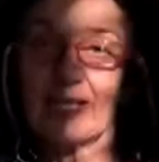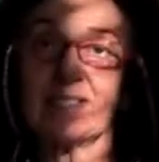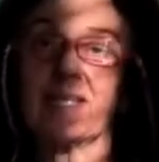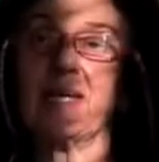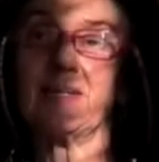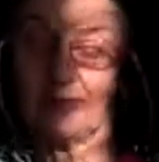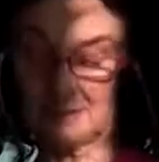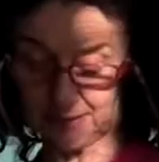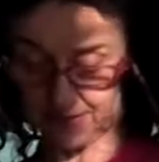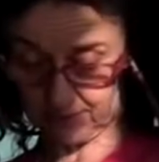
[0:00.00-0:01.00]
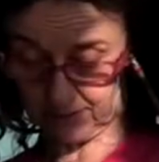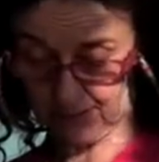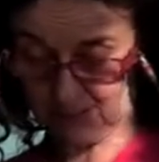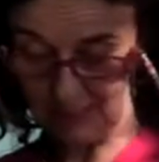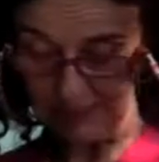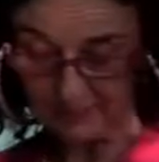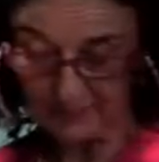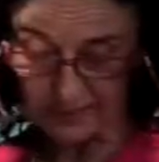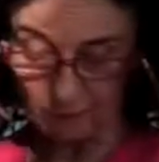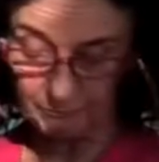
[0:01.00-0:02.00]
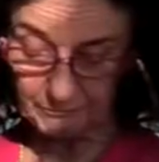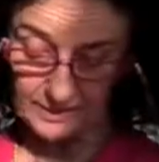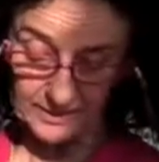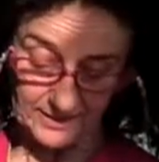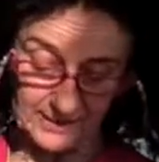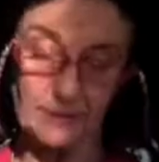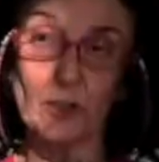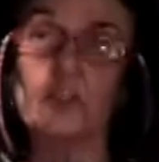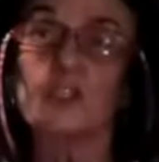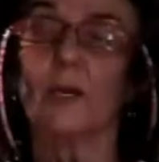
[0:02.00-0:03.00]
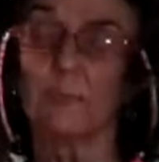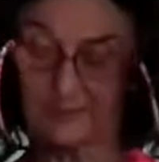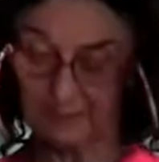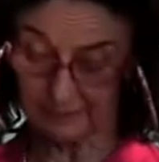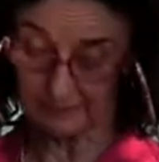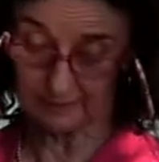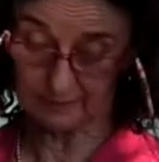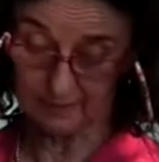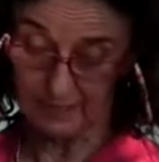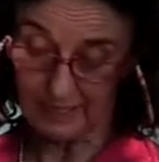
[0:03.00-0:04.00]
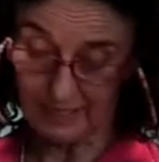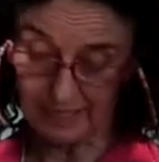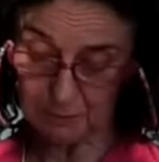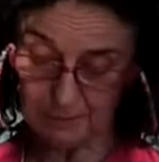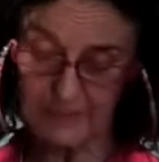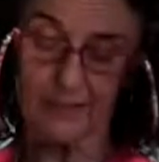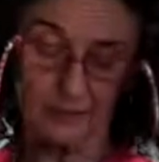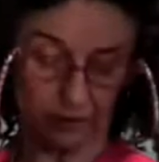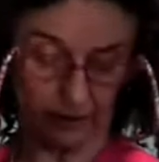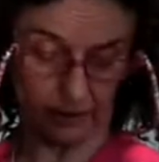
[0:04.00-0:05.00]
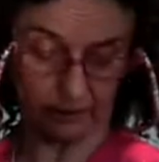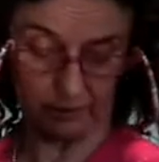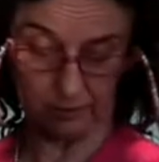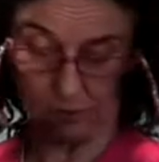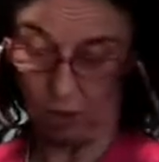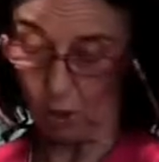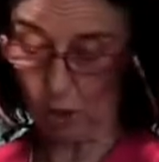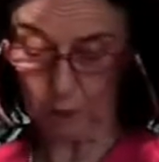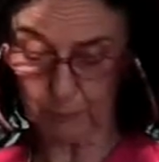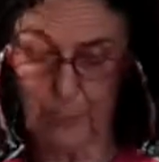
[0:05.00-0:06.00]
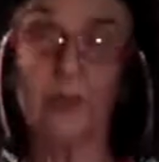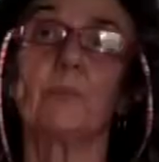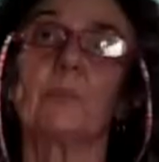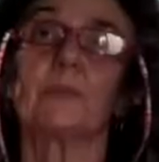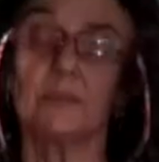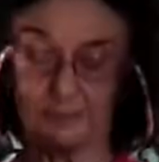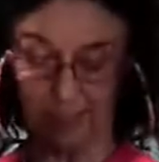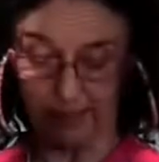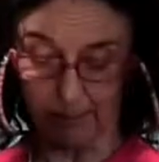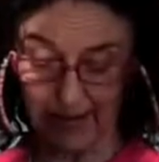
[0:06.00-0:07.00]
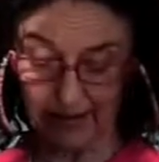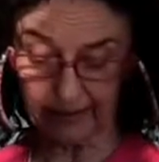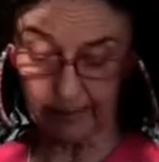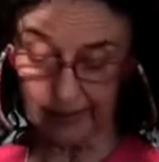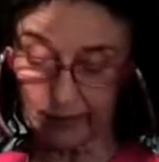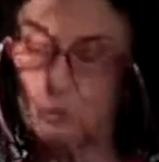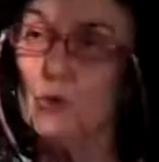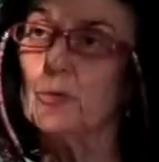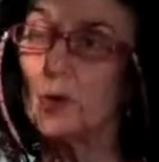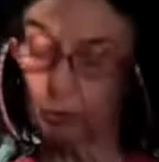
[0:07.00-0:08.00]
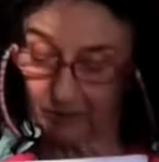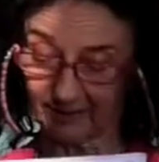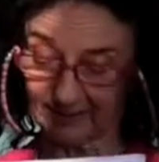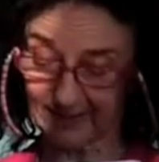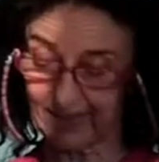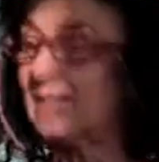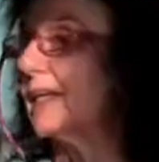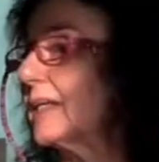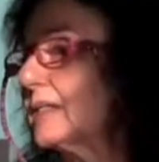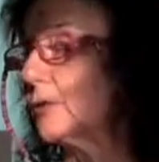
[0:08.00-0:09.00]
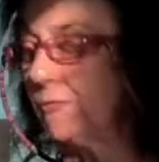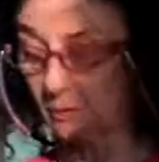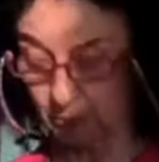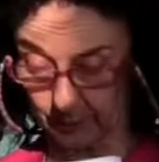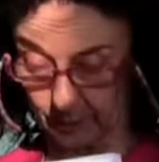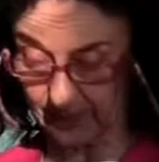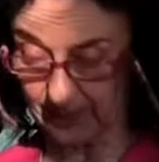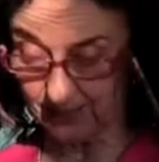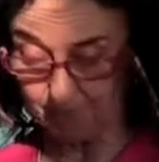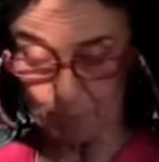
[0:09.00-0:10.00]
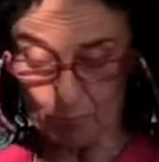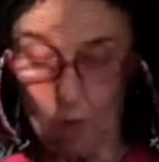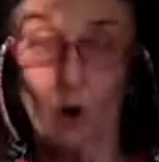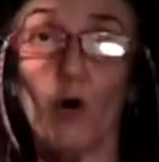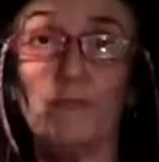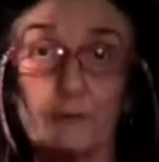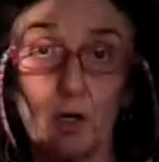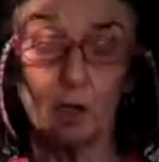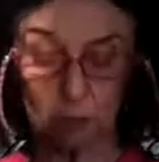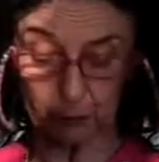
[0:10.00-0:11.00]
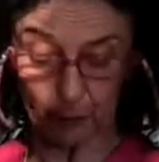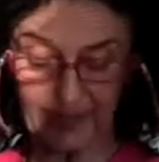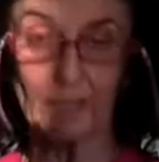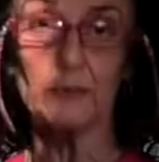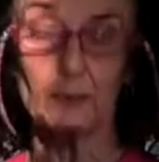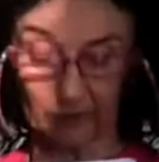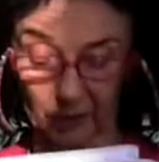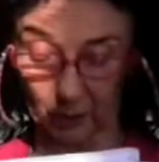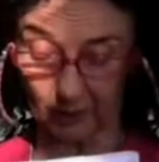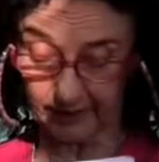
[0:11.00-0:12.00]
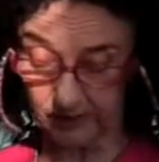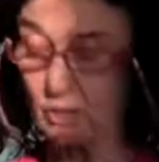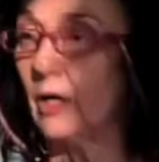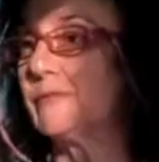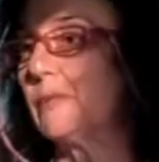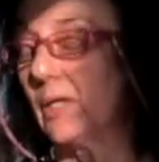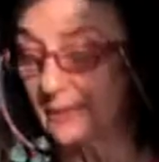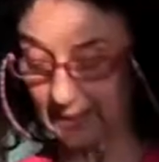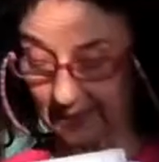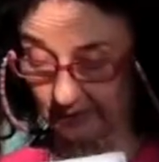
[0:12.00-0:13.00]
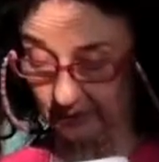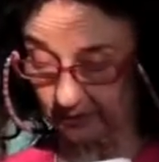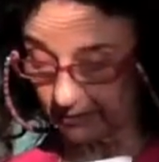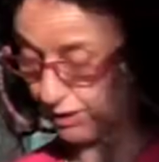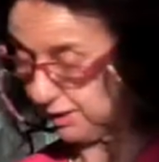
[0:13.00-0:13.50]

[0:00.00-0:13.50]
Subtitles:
is hidden in it. It is obvious that a subtext has been inserted on purpose by the man who wrote this text for Porquin, of course without the knowledge of the moneylender.